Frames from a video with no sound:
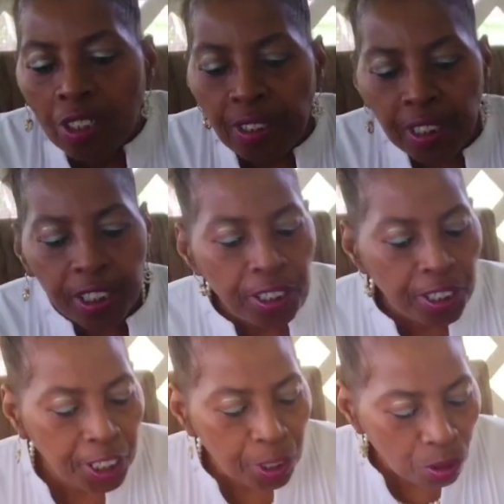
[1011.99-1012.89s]
So this is a
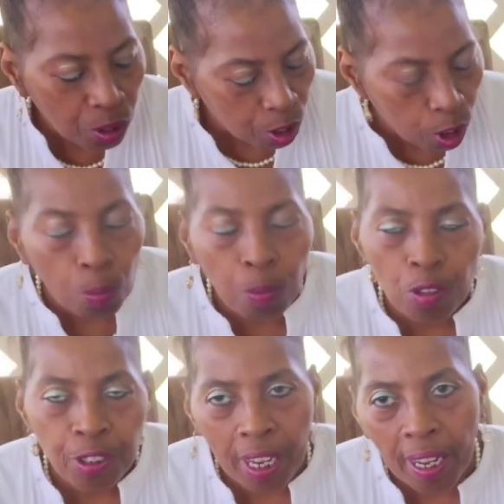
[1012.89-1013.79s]
cute little
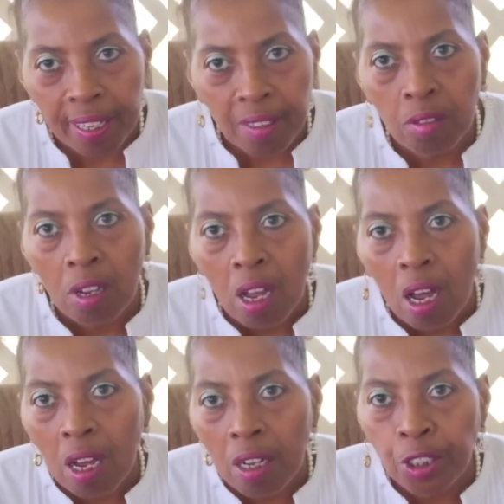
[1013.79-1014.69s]
hobo style
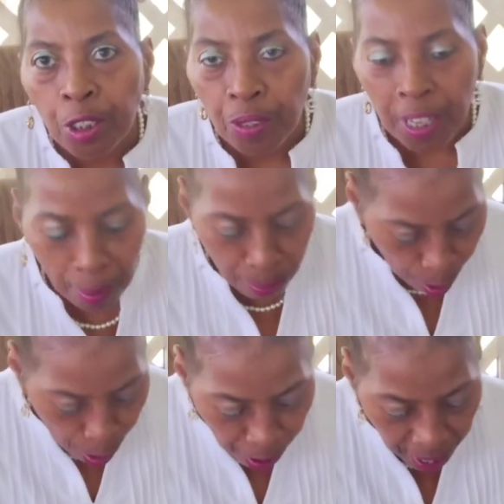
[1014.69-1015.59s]
uh, Dooney and
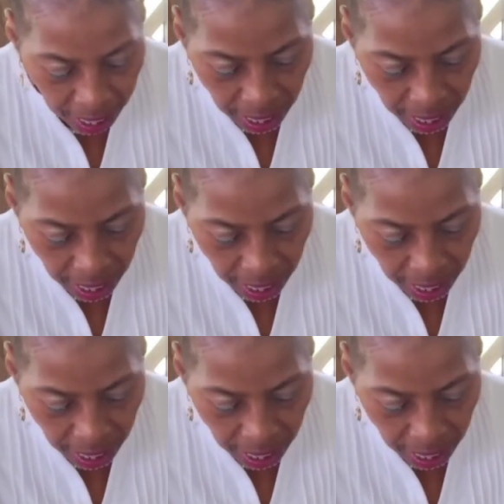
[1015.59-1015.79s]
Bourke.